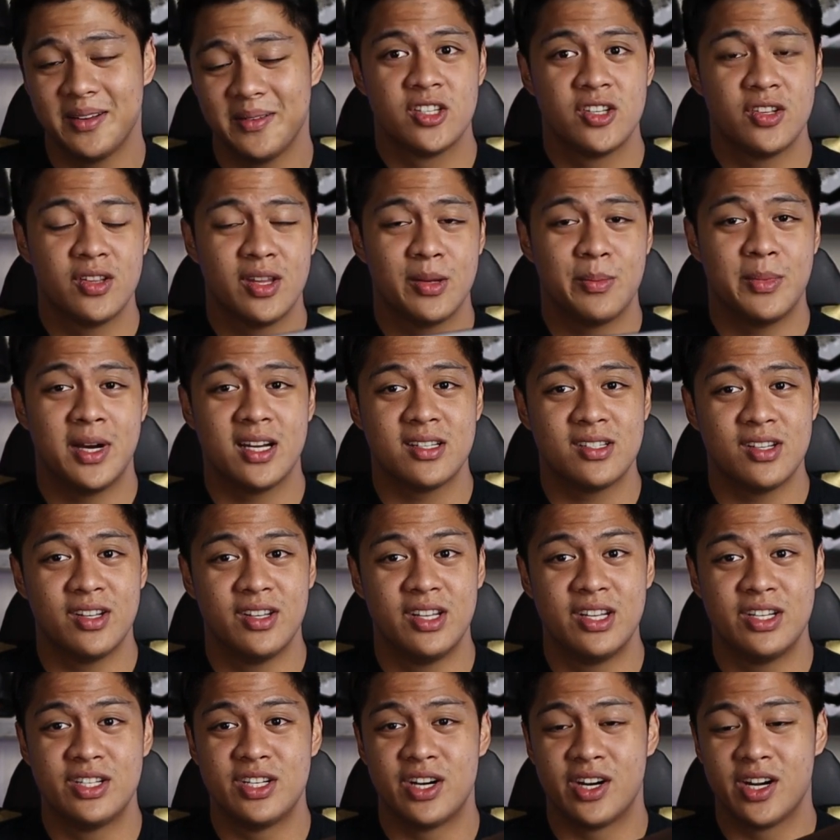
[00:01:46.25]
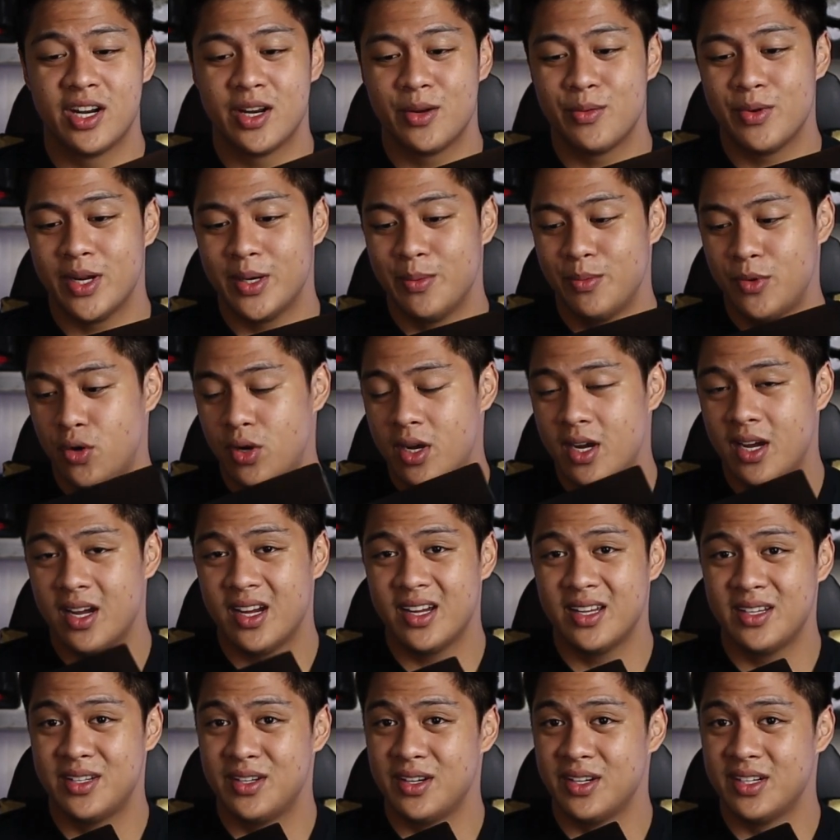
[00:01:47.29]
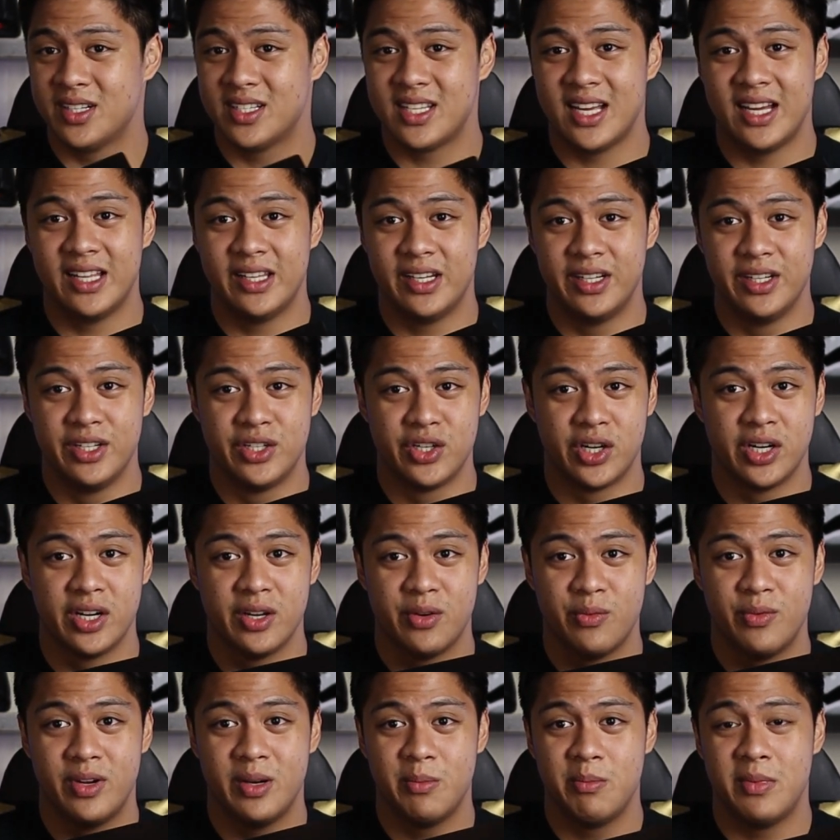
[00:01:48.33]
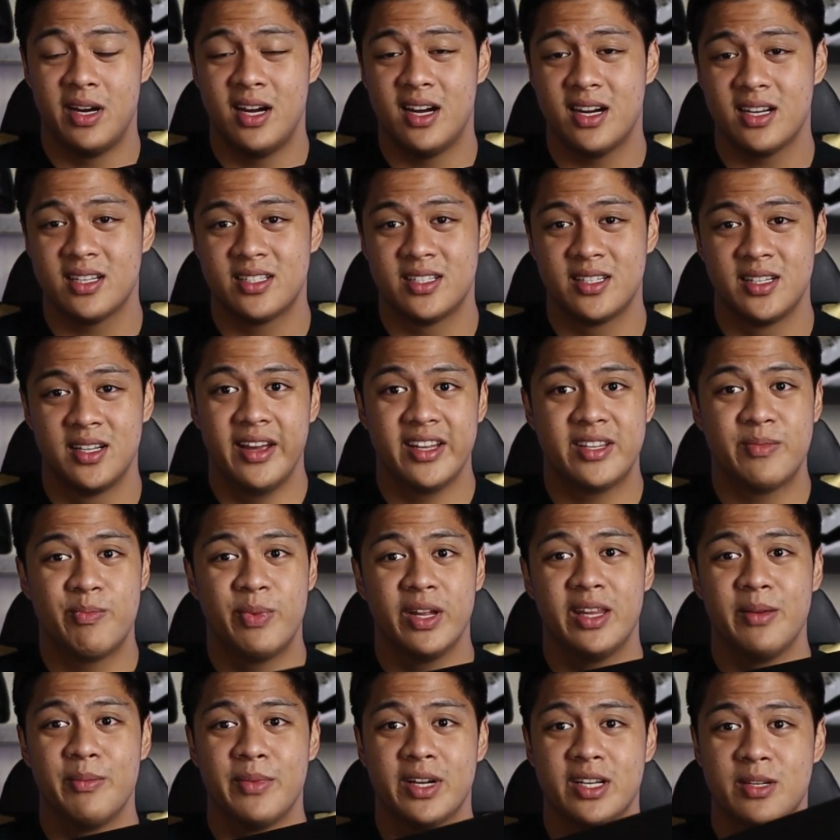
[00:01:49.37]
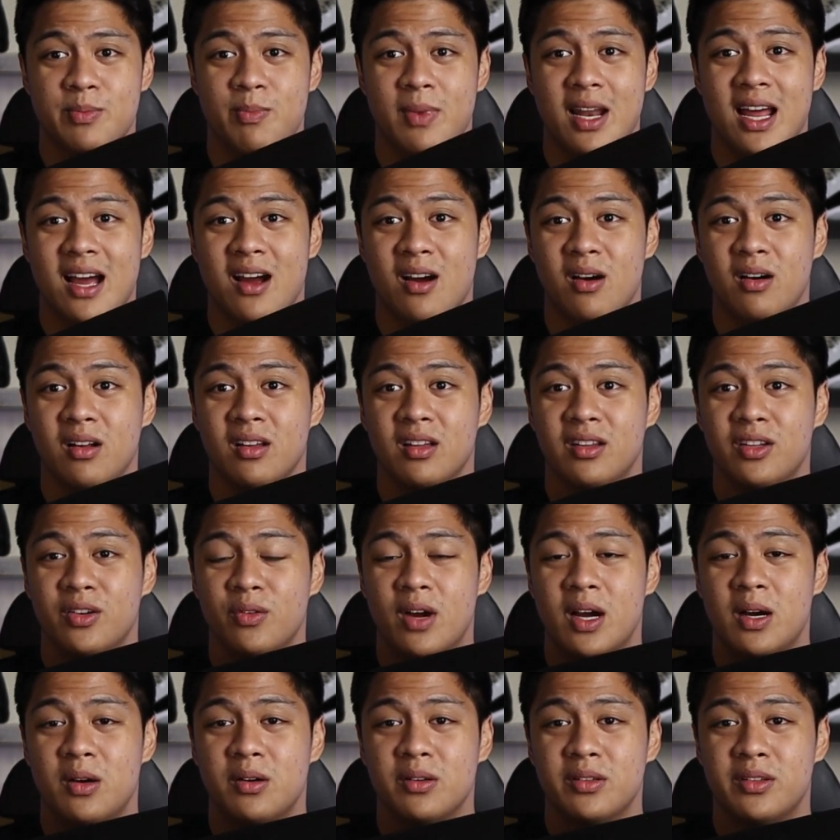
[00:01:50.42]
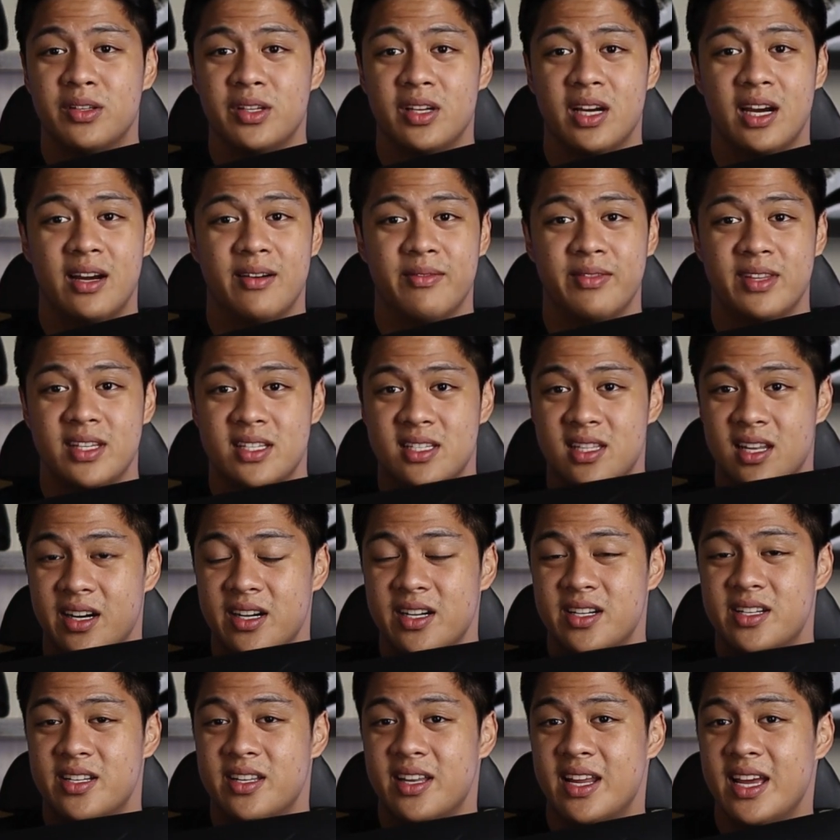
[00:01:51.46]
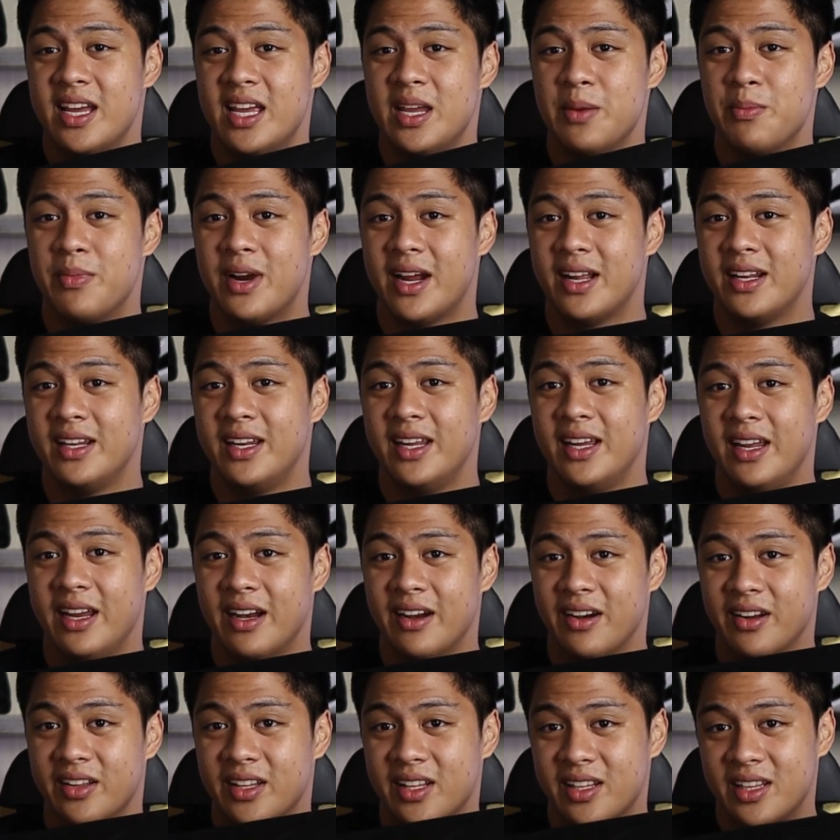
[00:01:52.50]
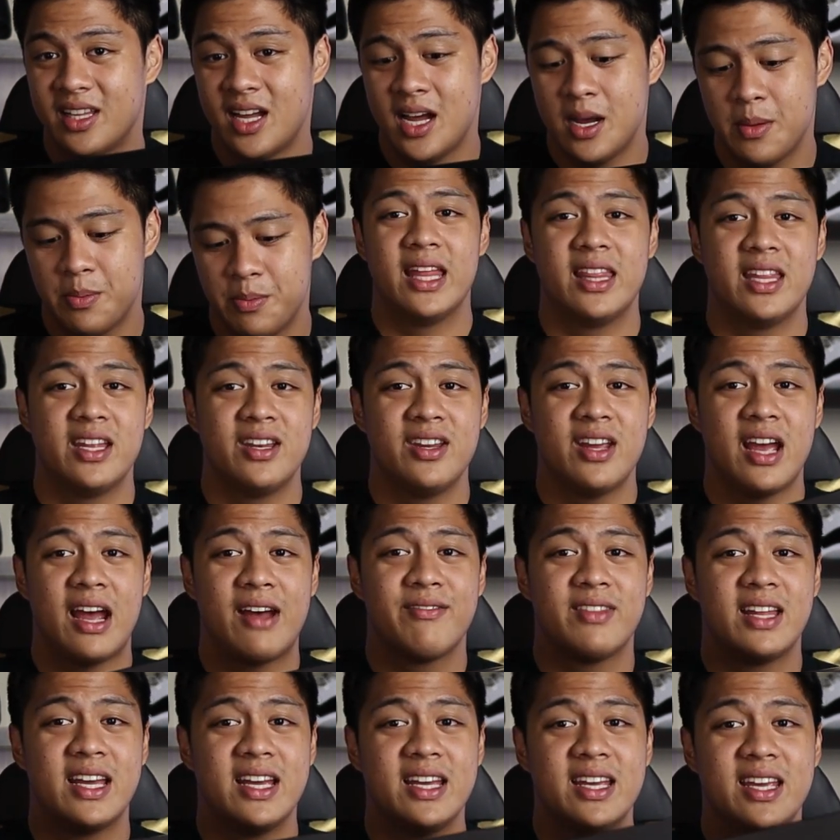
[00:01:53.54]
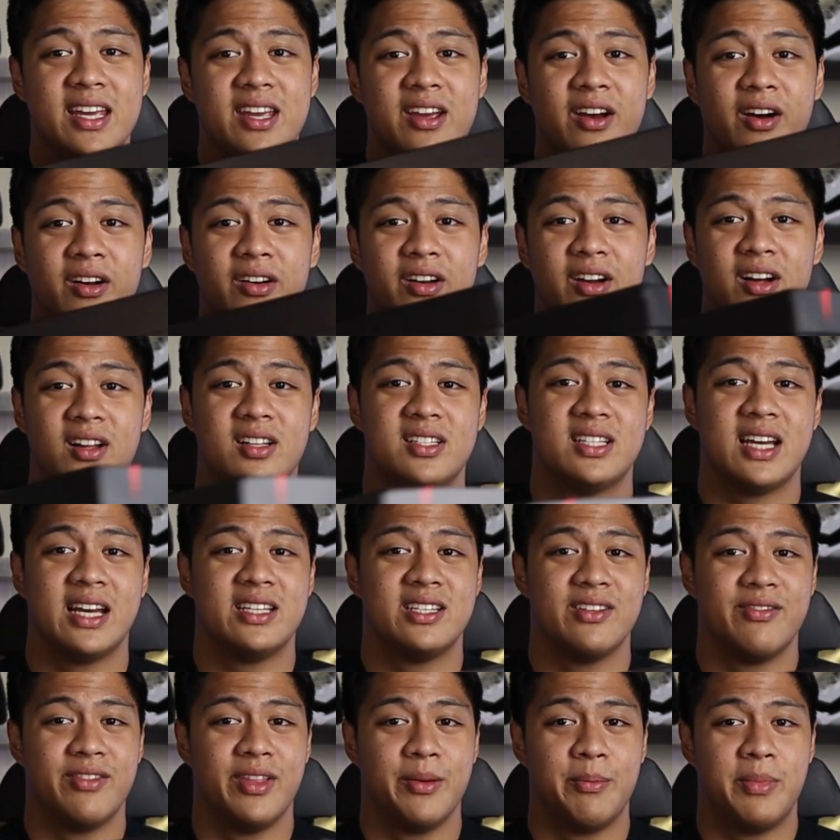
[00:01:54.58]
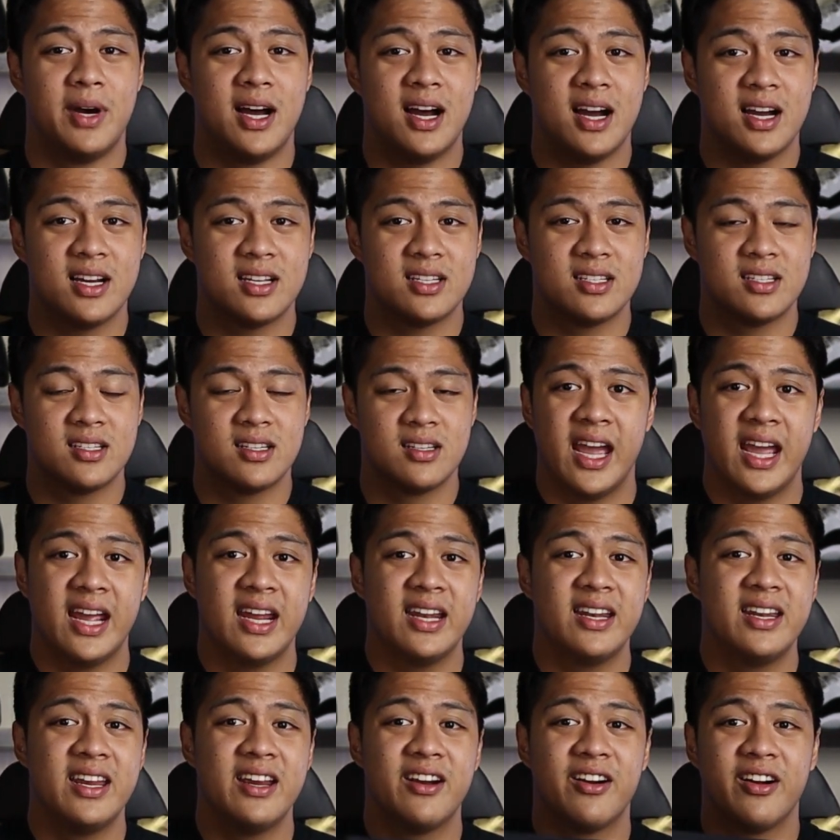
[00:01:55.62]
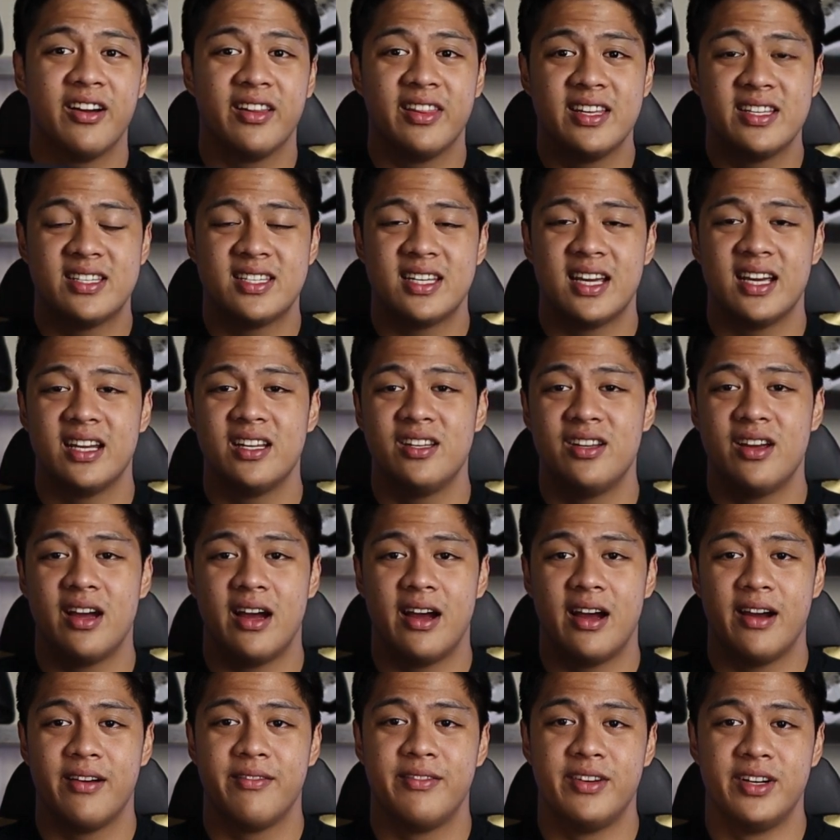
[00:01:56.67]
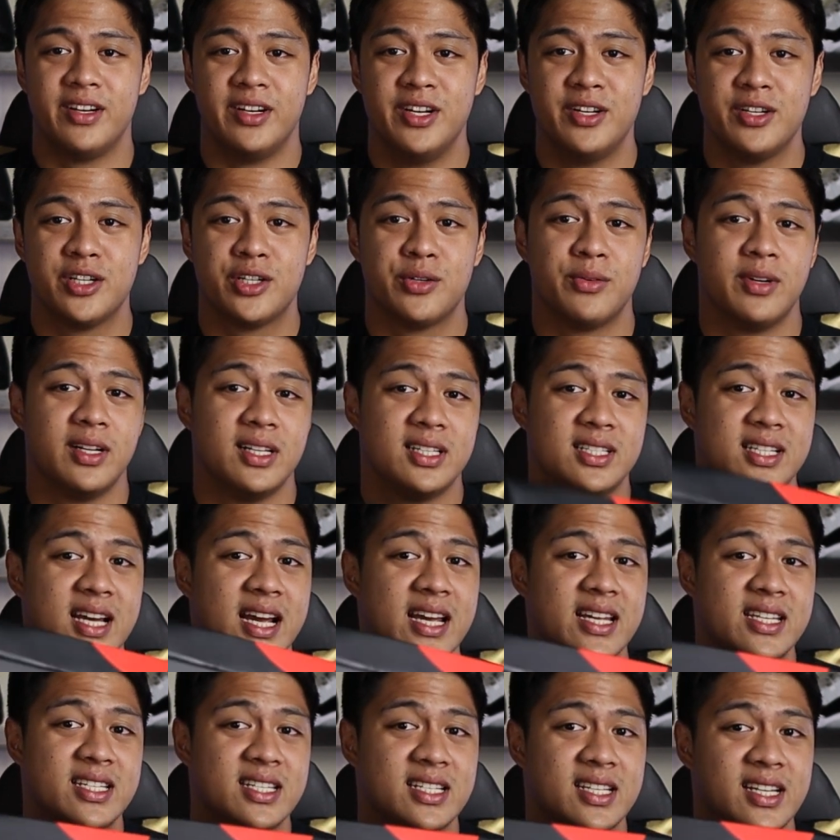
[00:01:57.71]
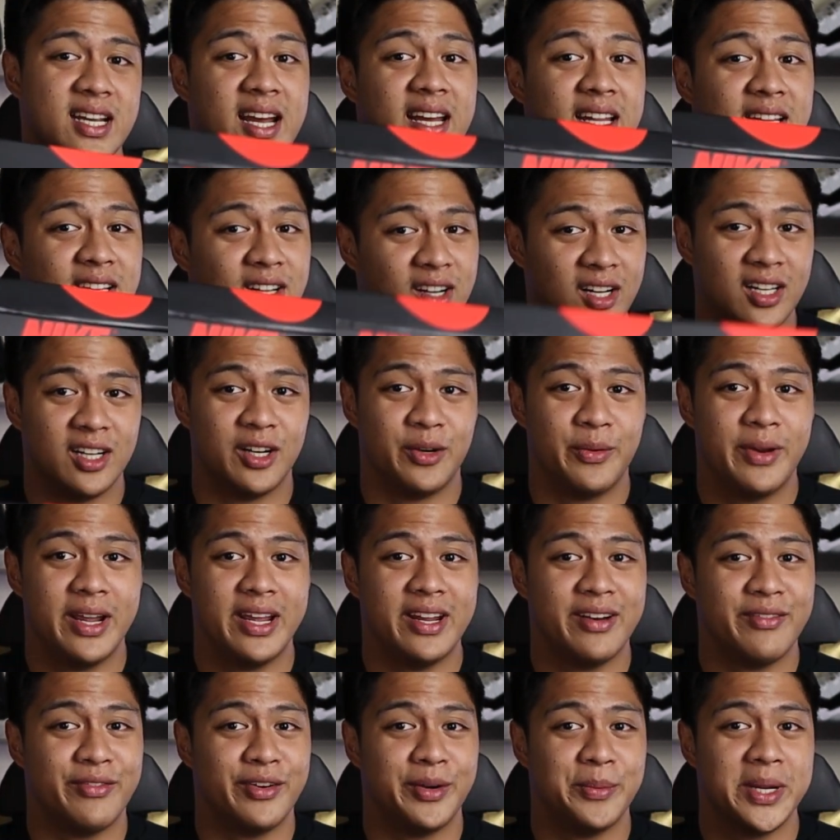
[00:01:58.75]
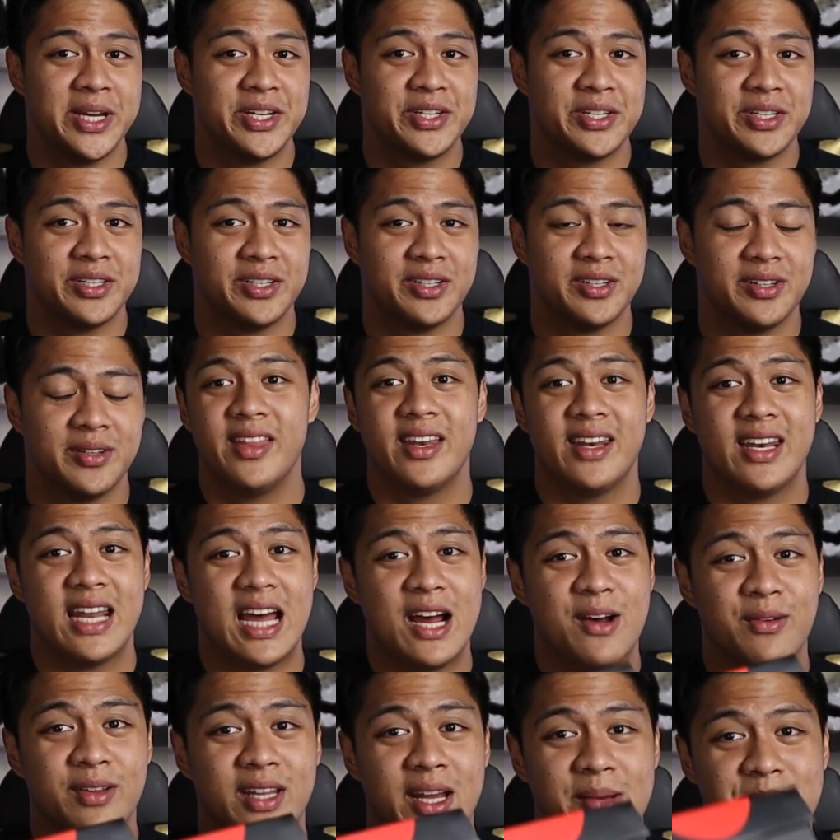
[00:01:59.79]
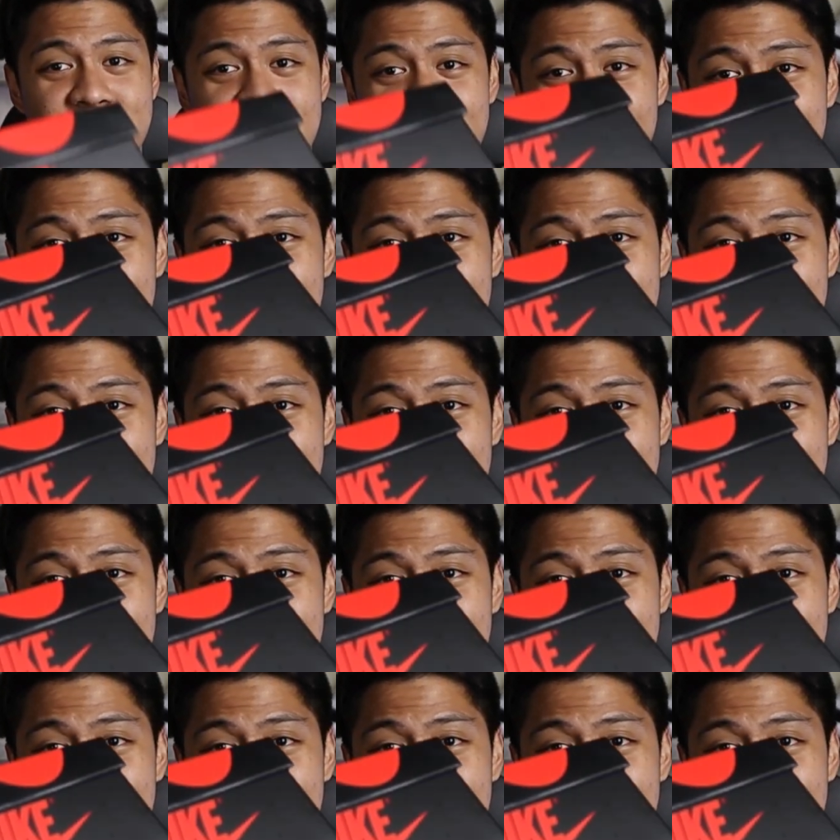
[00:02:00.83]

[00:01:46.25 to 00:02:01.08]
So the box on the Jordan 1 Mocha is your standard Jordan 1 box. It's pretty much black all throughout. You have this large Nike branding here at the top, and then you have Nike on all sides of the box. And here on this side, you have your usual sizing and colorway information. Then now, time to